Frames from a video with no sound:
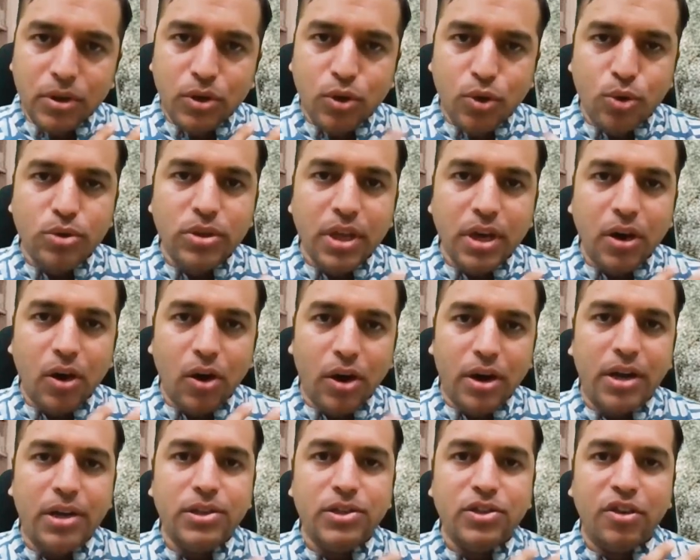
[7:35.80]
took the
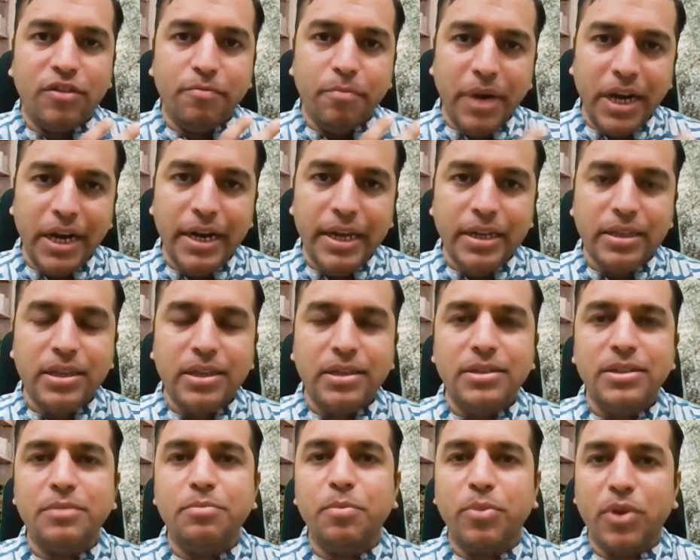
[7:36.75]
honors of building
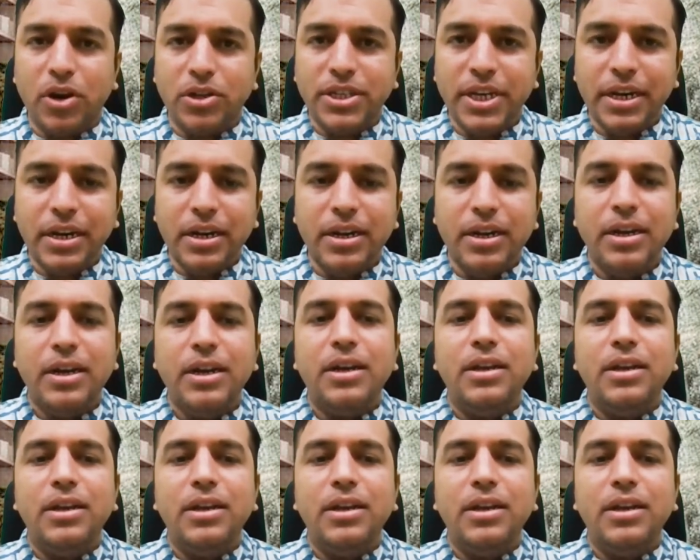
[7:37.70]
this project,